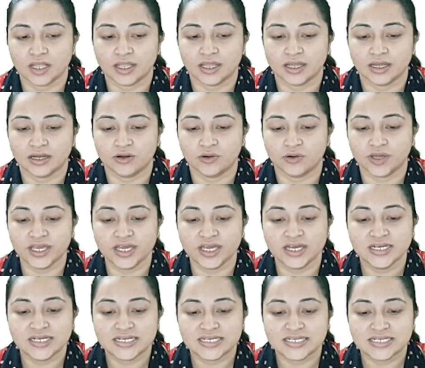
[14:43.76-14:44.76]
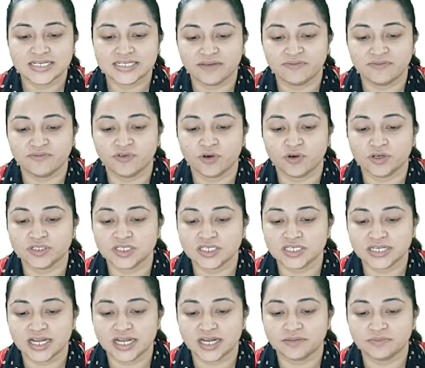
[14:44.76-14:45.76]
Okay, same for this
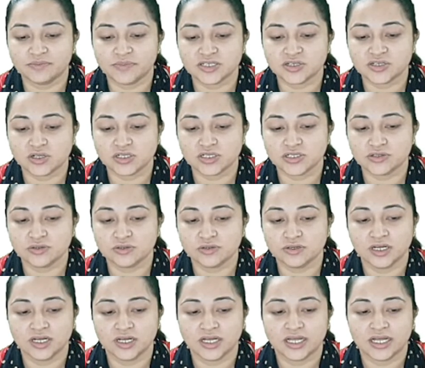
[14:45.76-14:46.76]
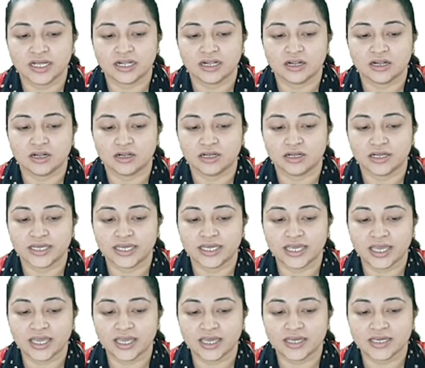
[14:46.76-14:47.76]
statements also.
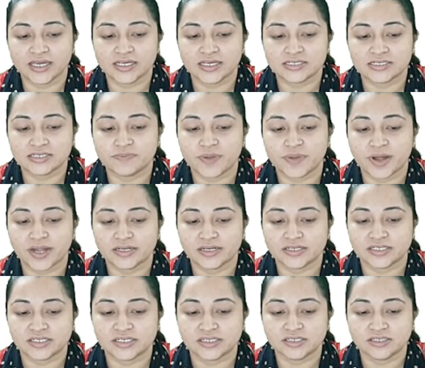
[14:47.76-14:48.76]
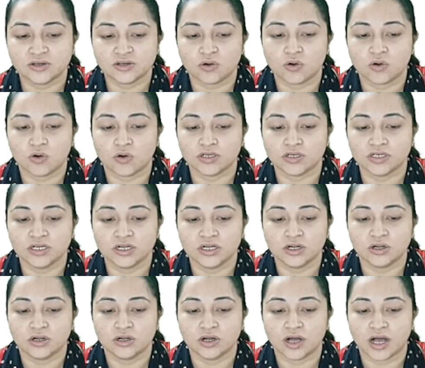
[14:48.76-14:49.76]
K is dependent on
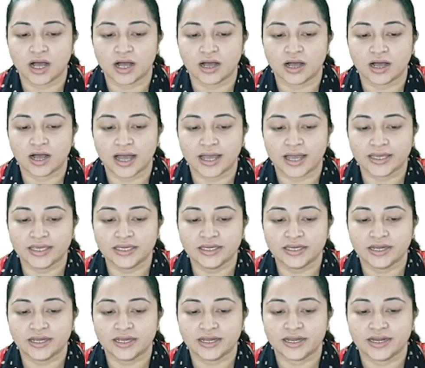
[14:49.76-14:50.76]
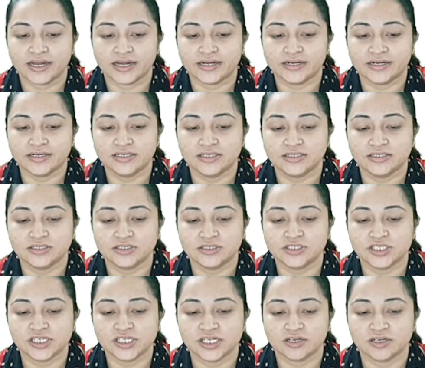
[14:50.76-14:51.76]
I and
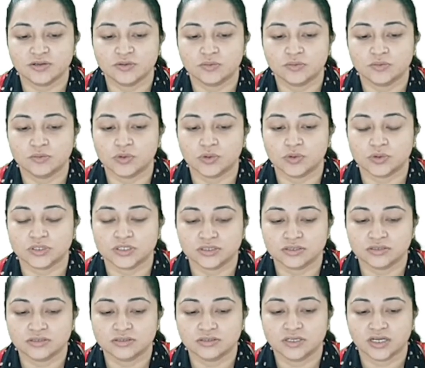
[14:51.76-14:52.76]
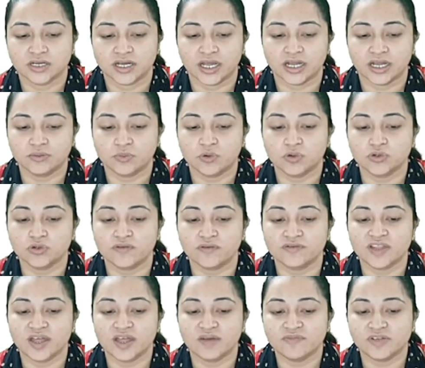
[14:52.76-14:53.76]
J both, and both of
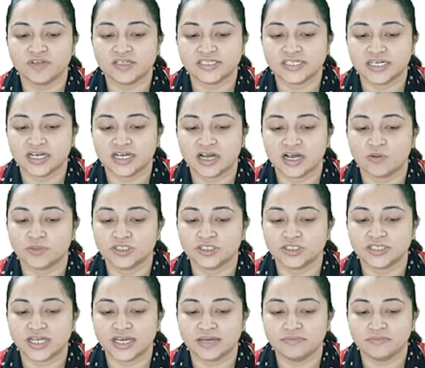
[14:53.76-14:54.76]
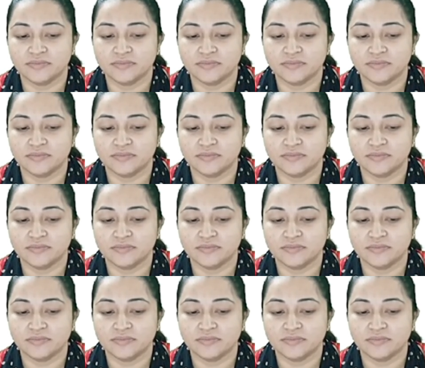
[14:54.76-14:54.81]
them will take how much time?